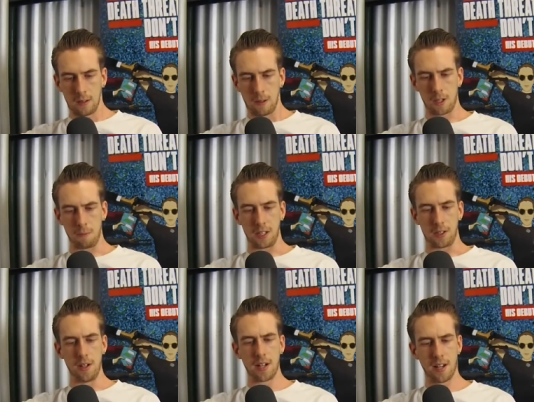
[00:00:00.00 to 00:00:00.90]
which will be
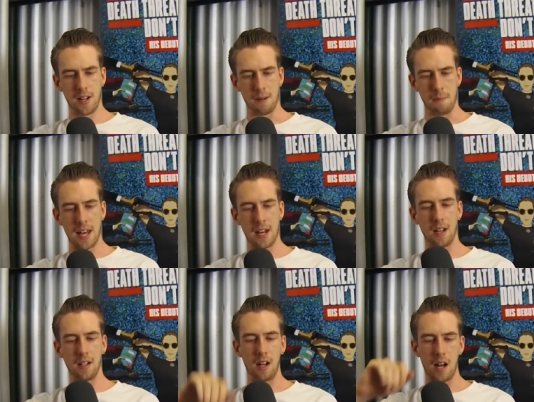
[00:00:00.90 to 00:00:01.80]
good. Man,
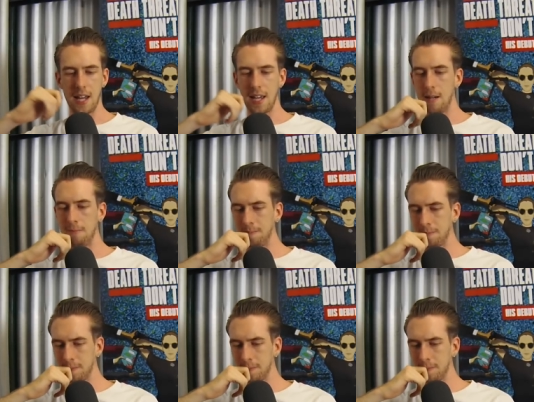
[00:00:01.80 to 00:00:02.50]
I um.